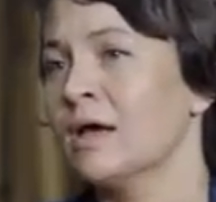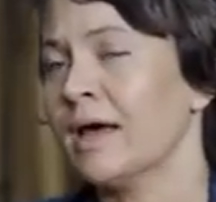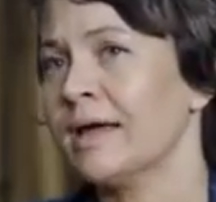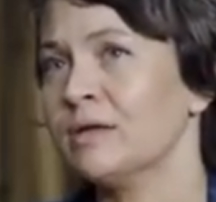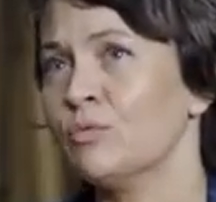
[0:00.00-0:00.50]

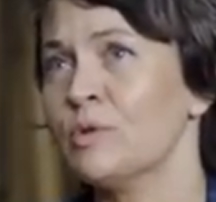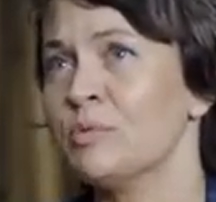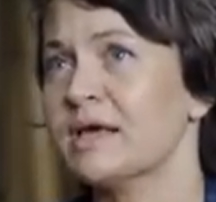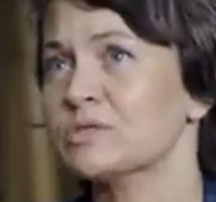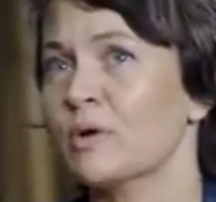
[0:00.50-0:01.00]
And it will
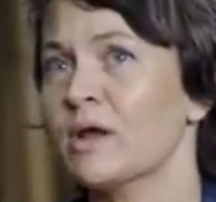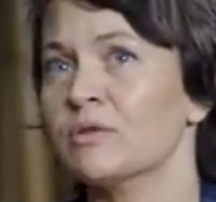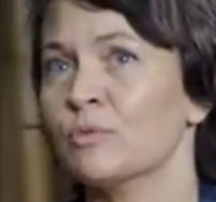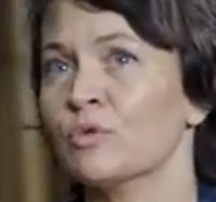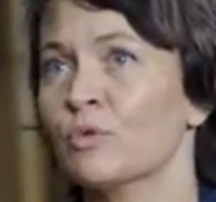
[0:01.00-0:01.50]
be as well
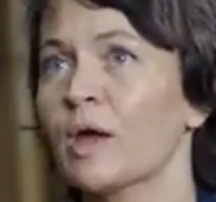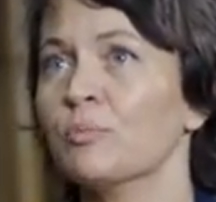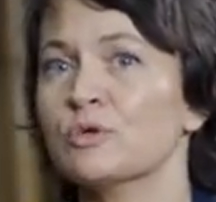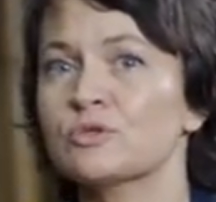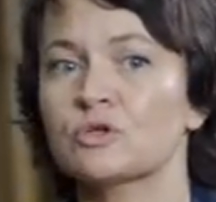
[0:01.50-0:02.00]
the
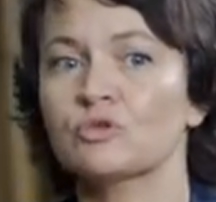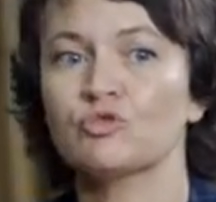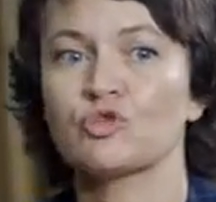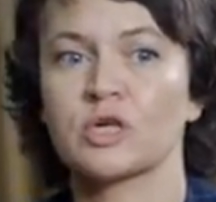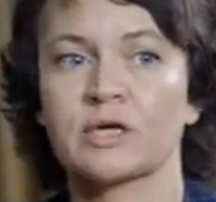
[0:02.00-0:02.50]
right person
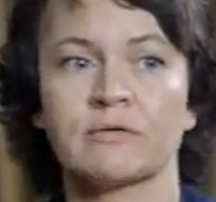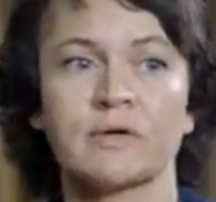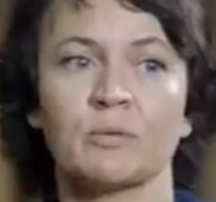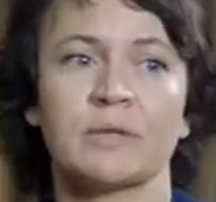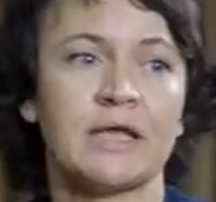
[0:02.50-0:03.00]
to share
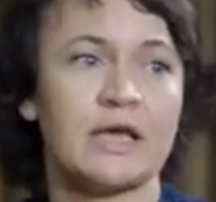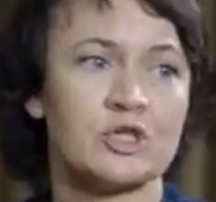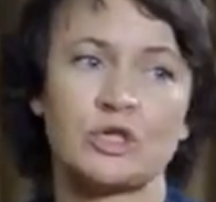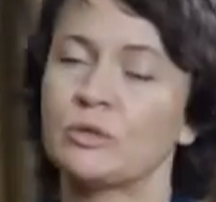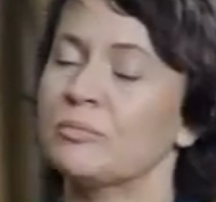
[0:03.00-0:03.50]

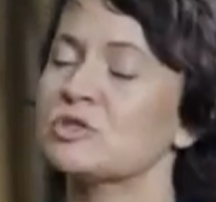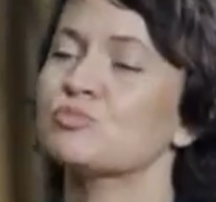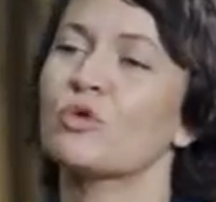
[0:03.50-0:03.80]
recommendation, best